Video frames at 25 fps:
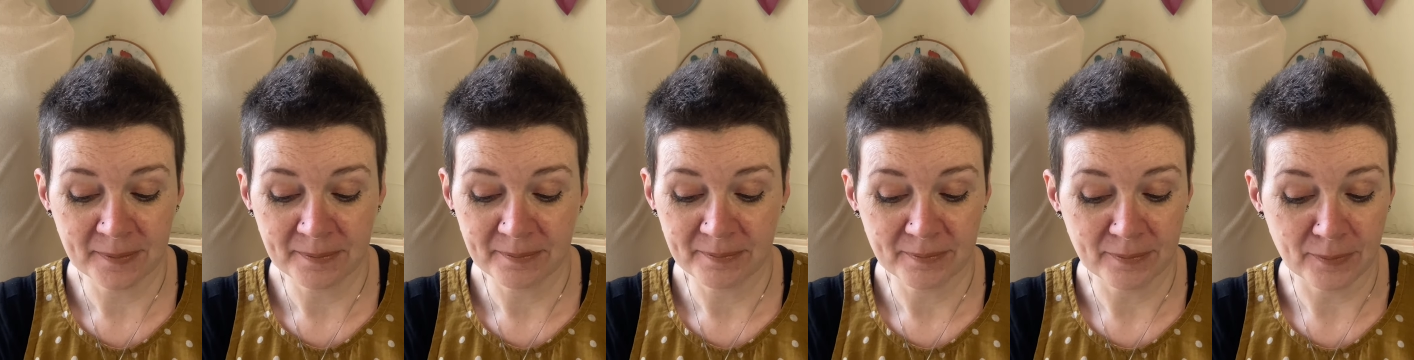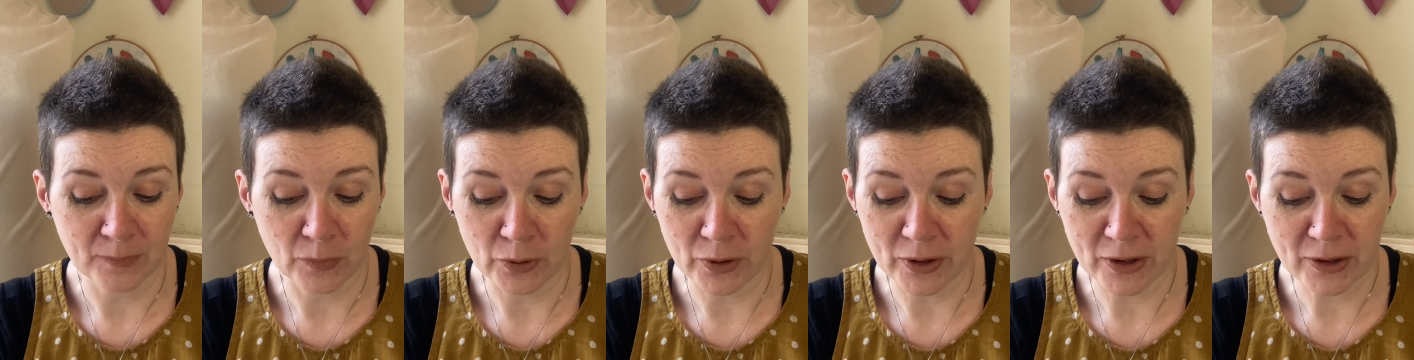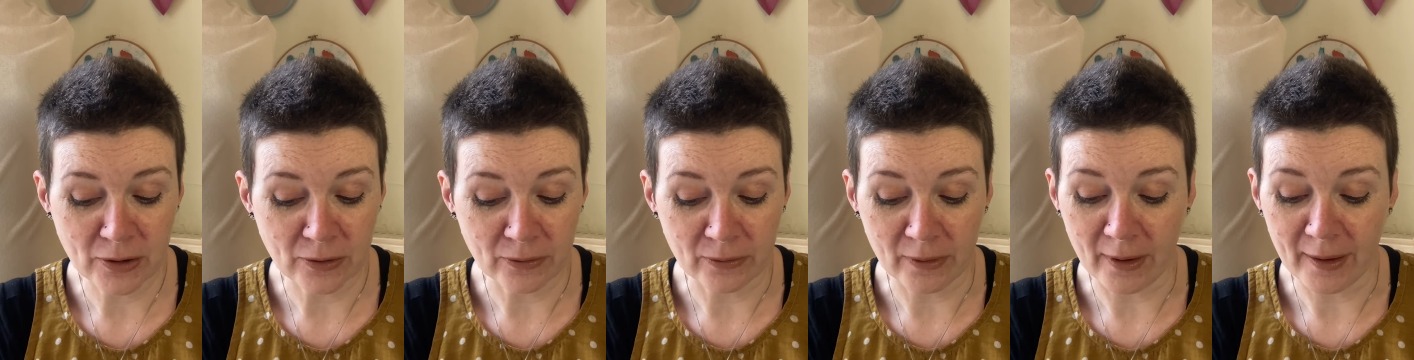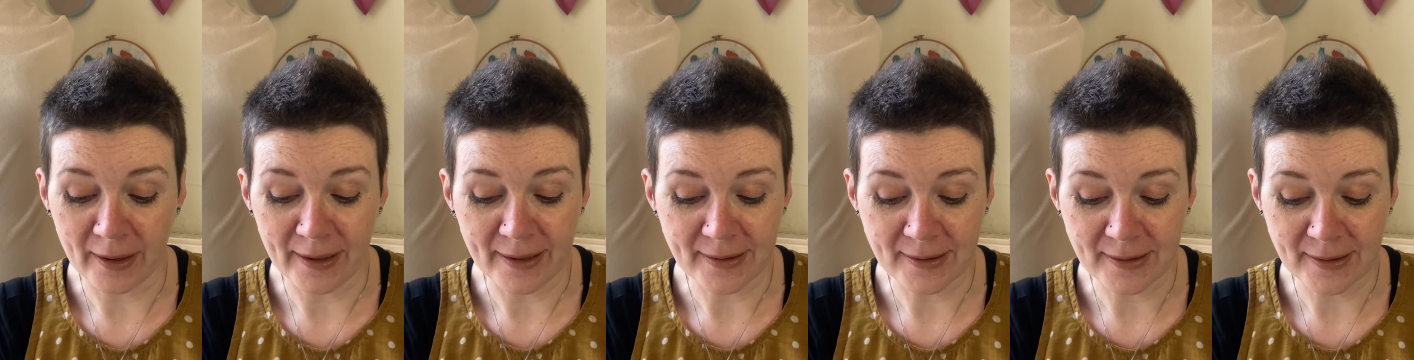
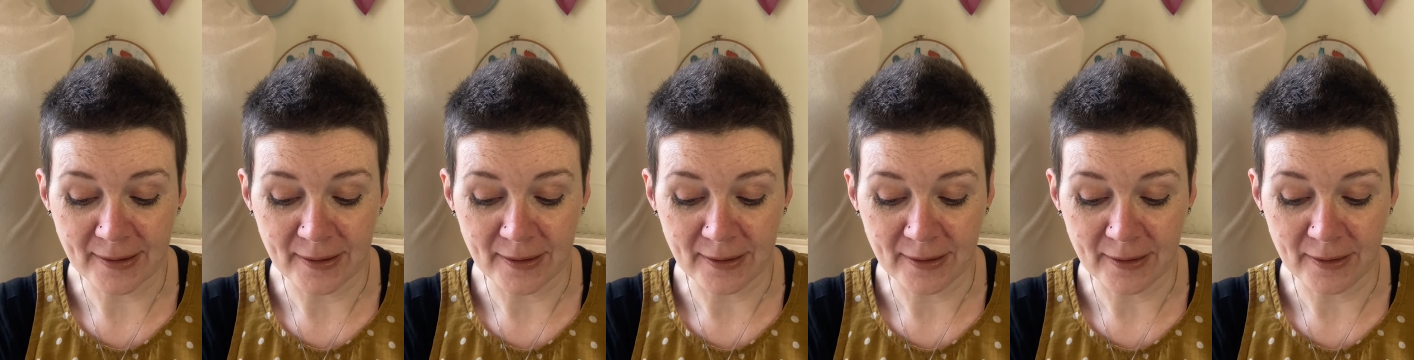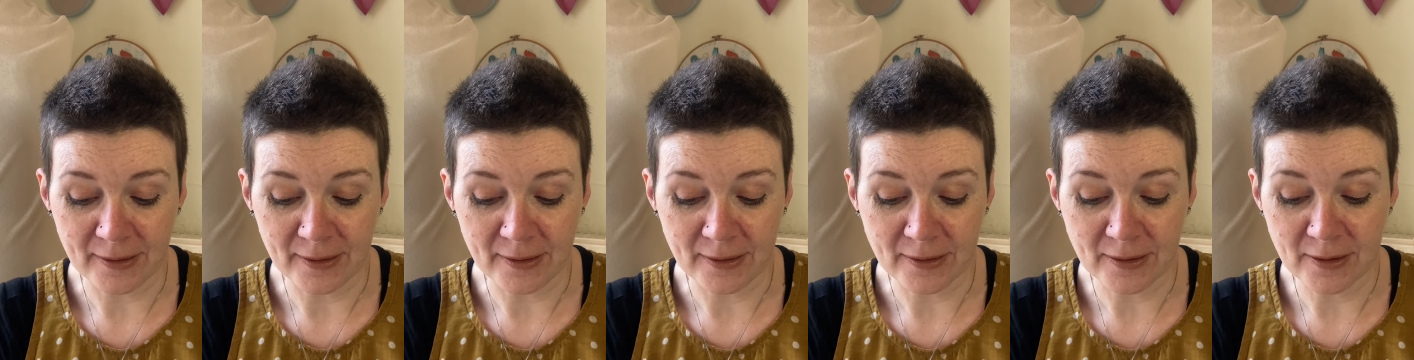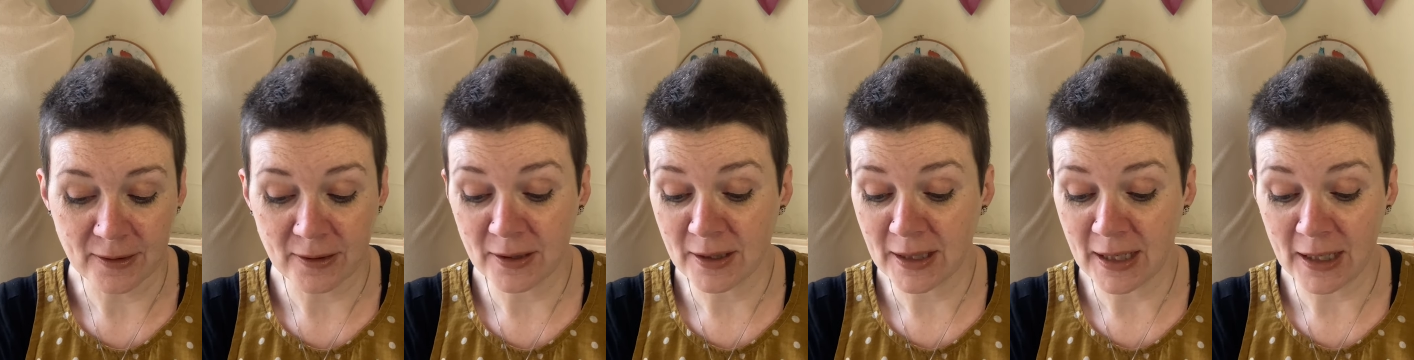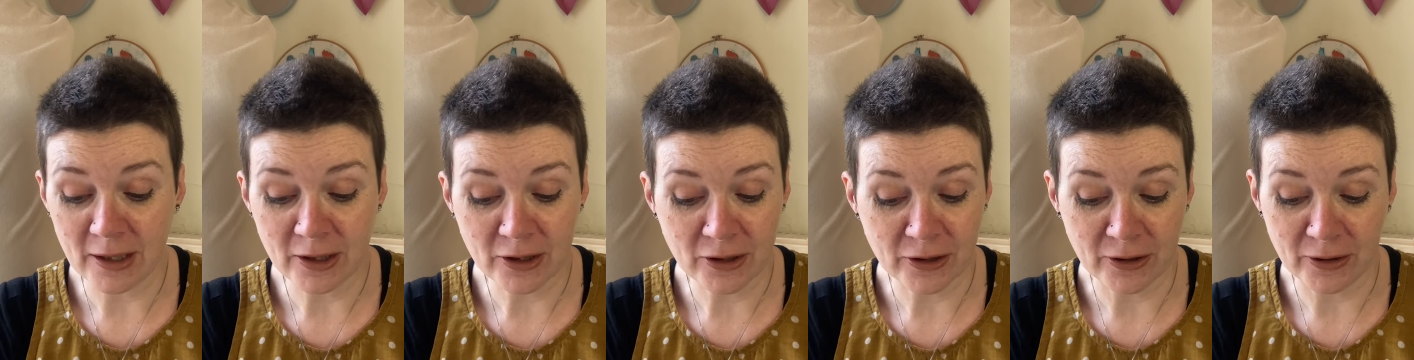moisturisers,
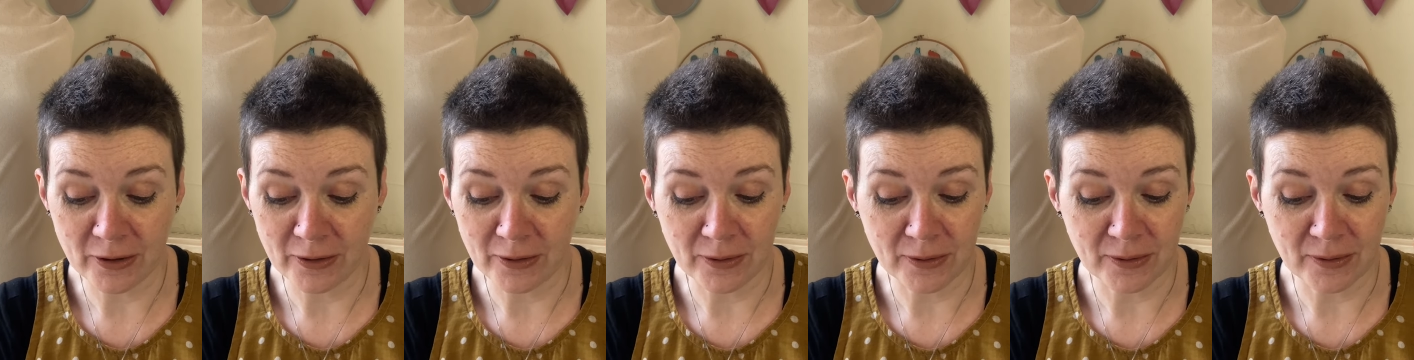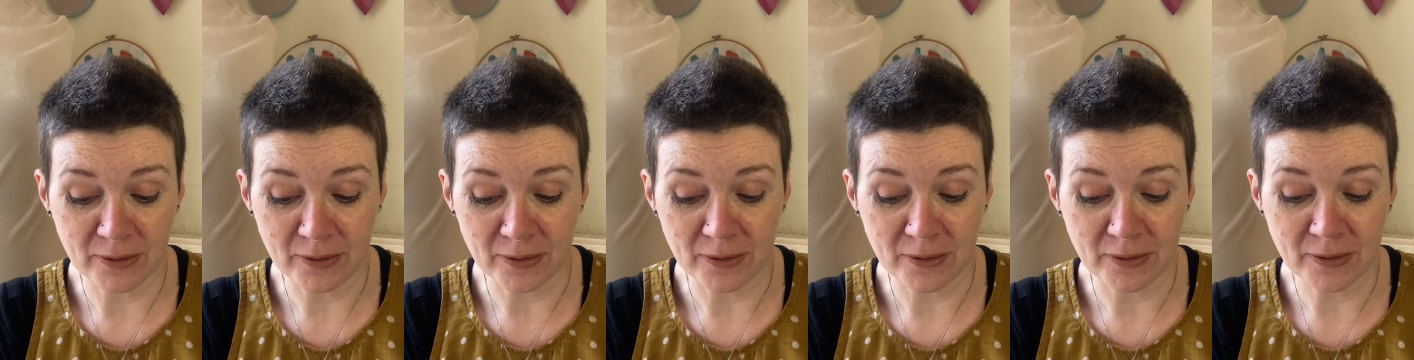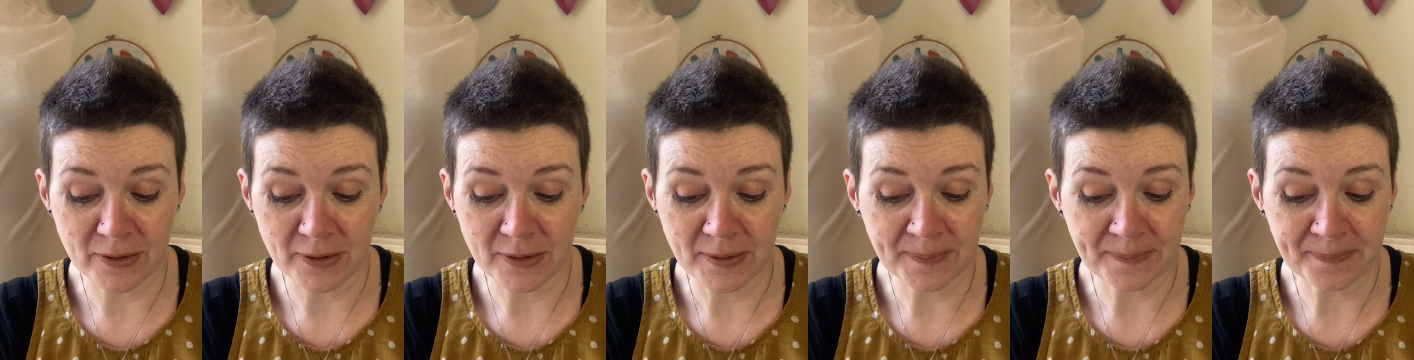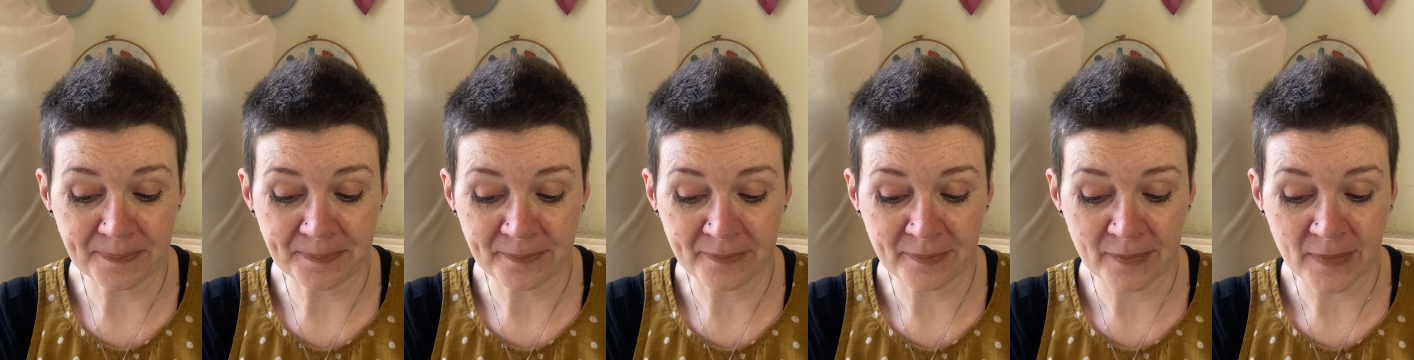tissues,
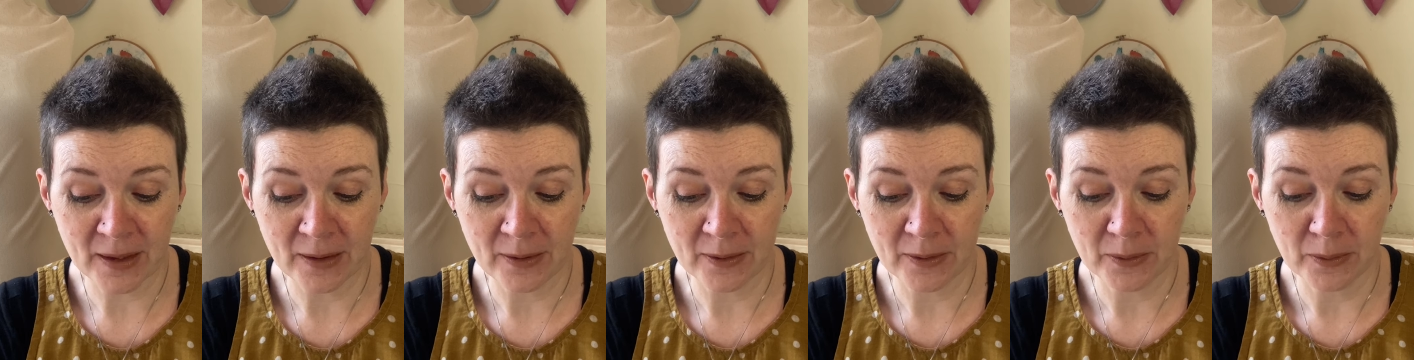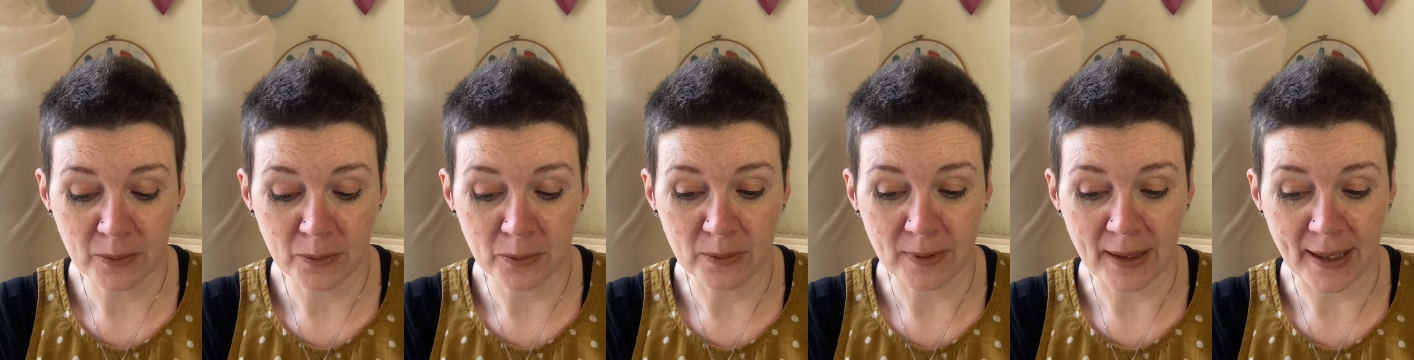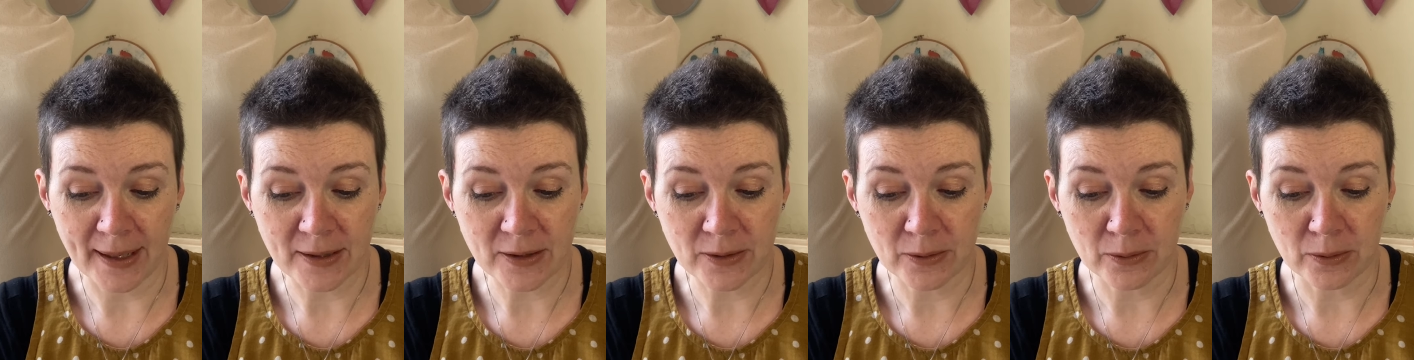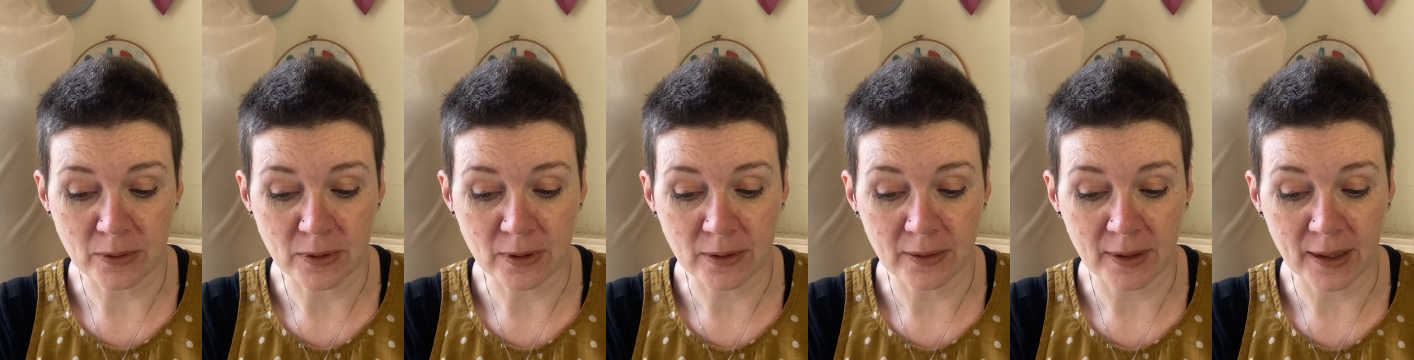all that sort
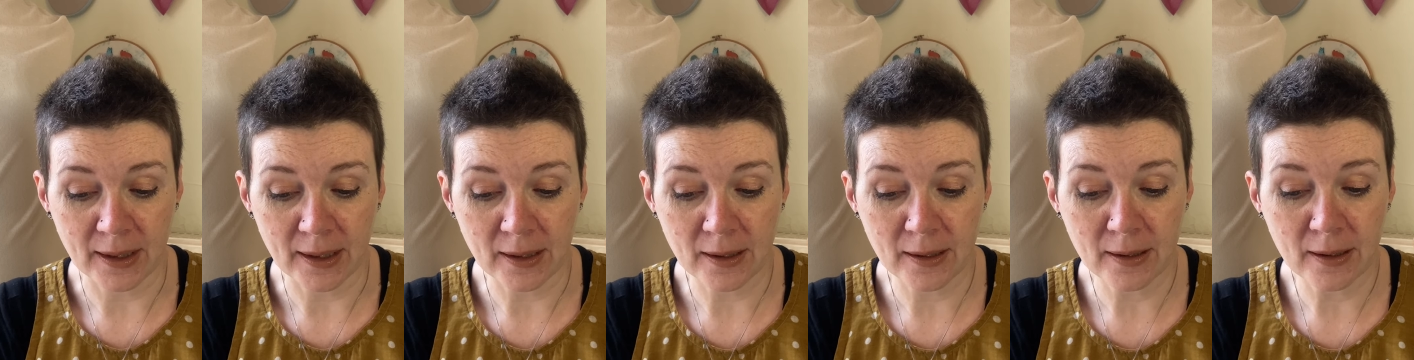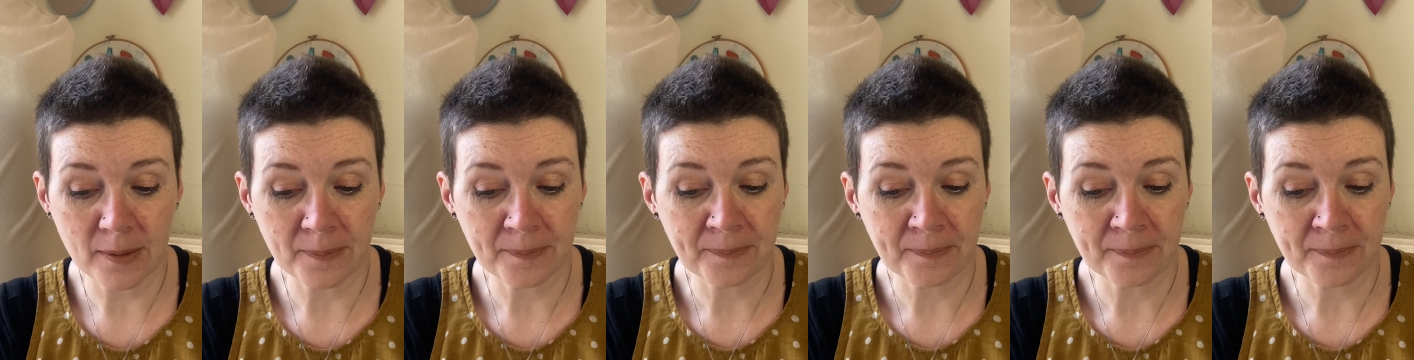of thing.